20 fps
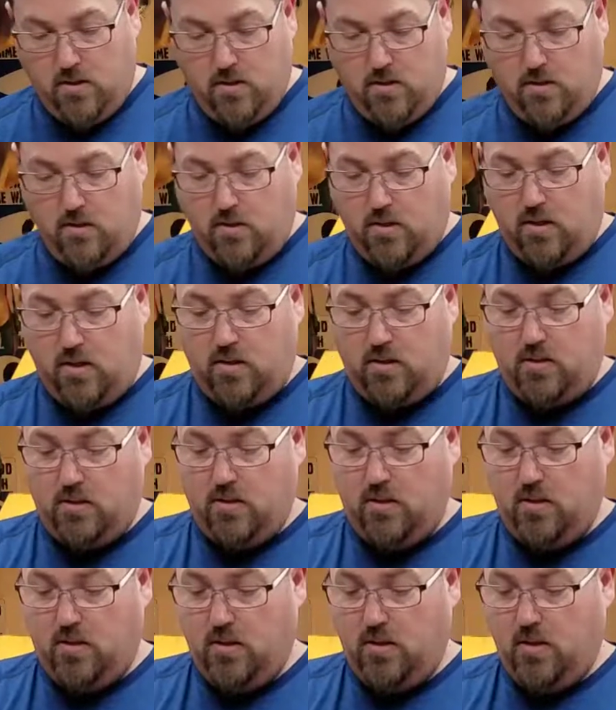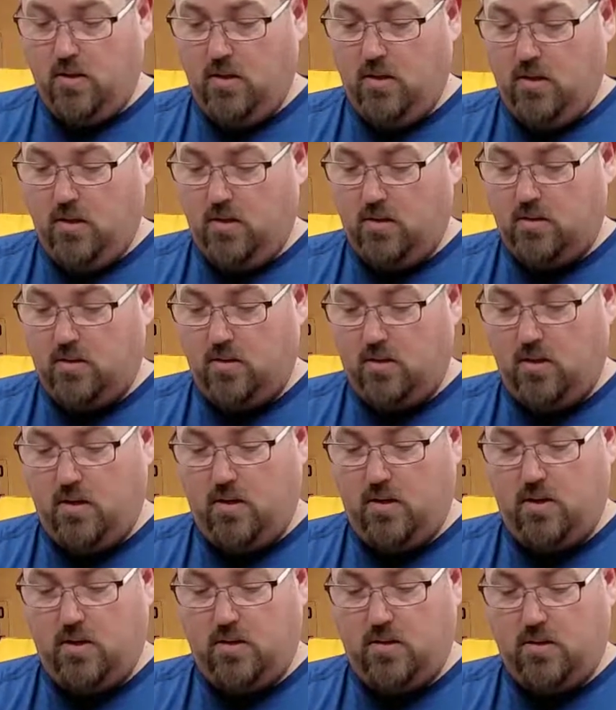Alright, so there
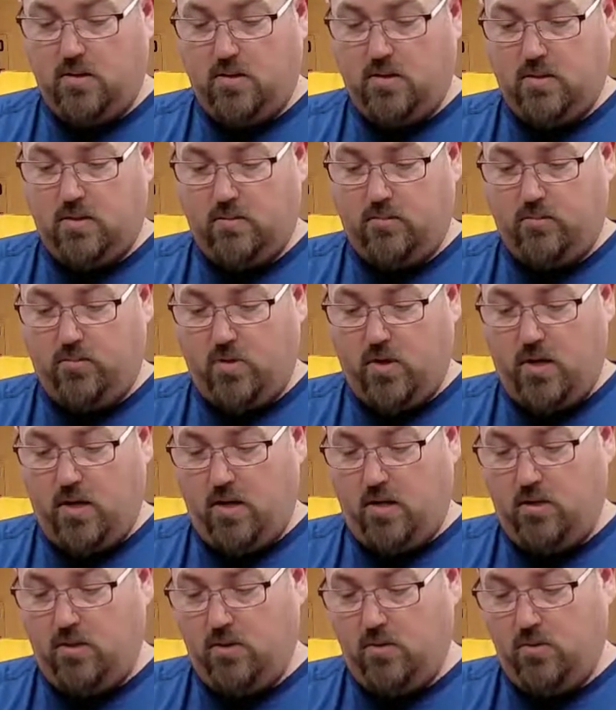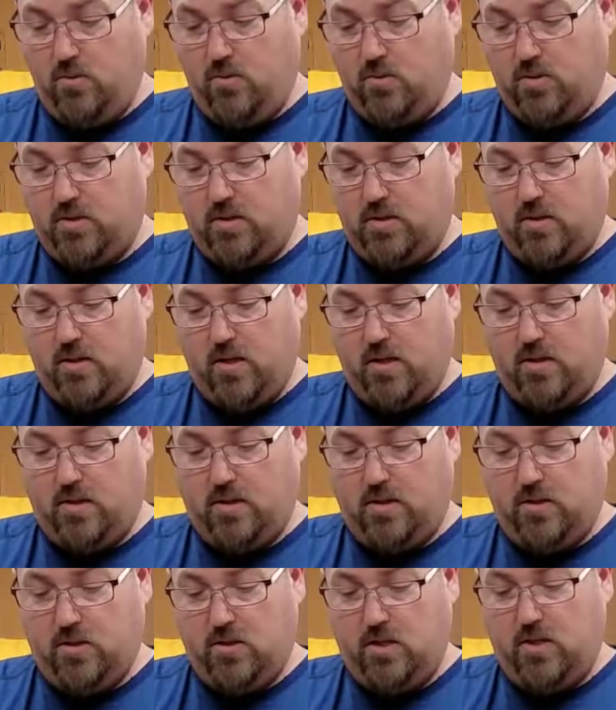it is, brand new, still has
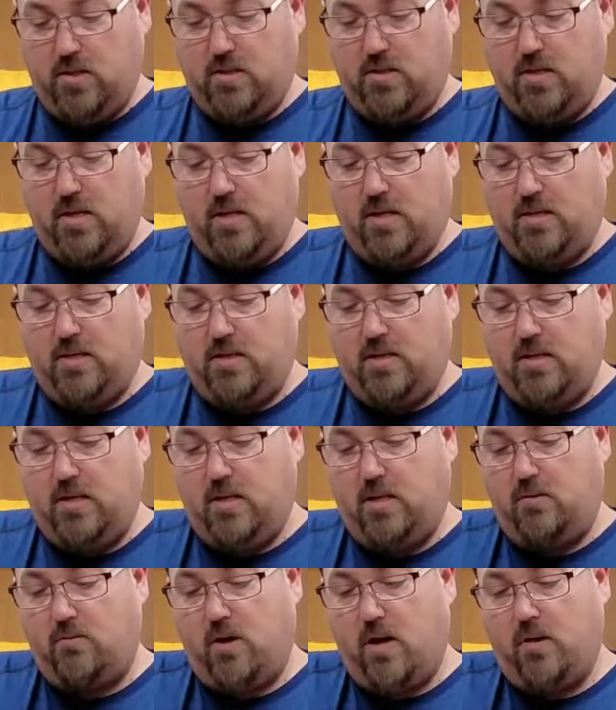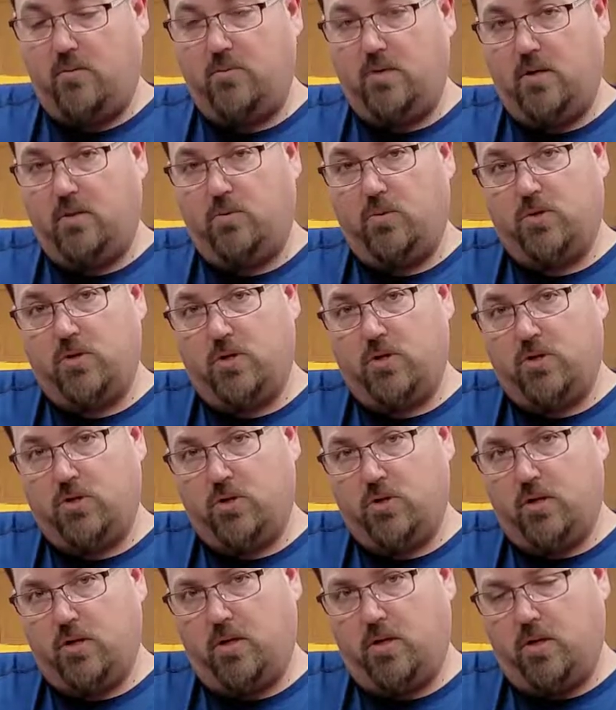the Gens Ace seal around it, which it
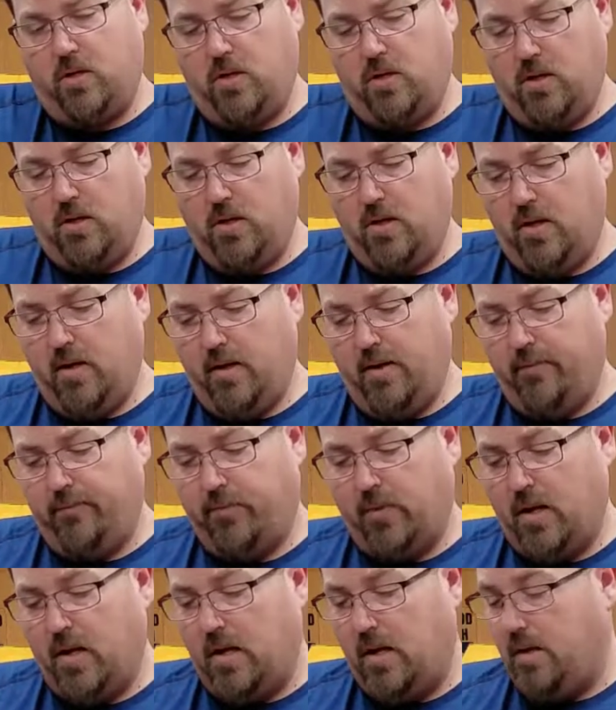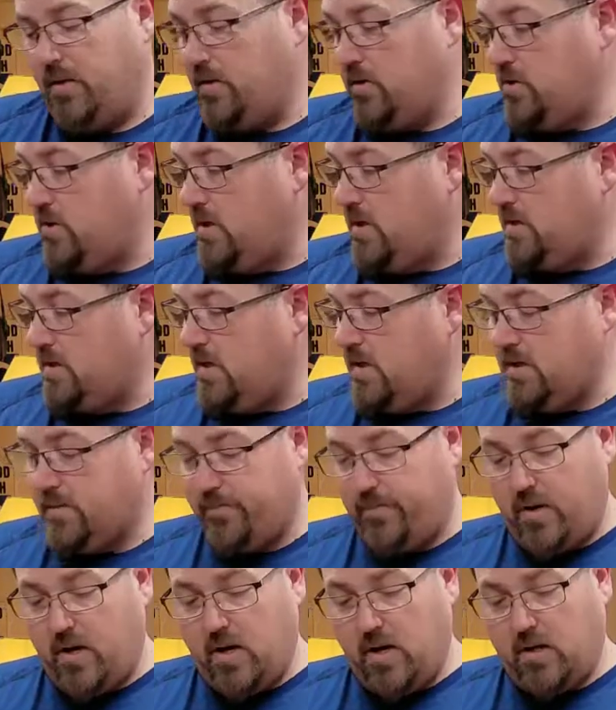should, in the Gens Ace
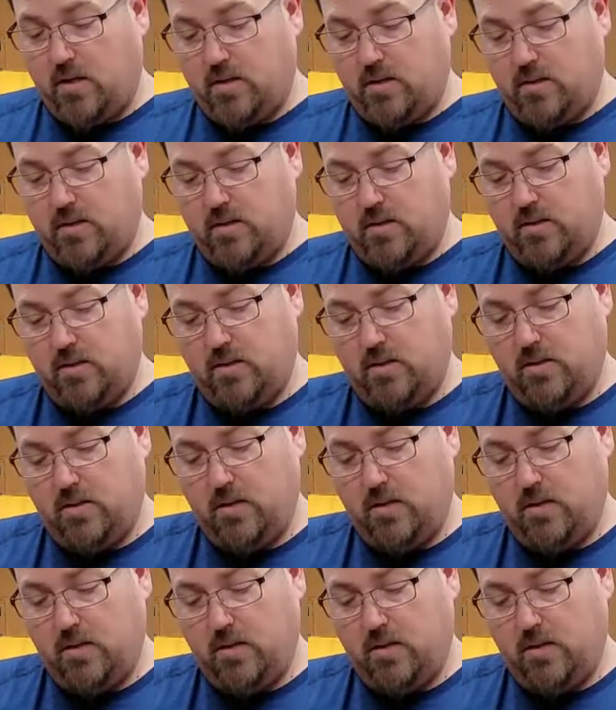box.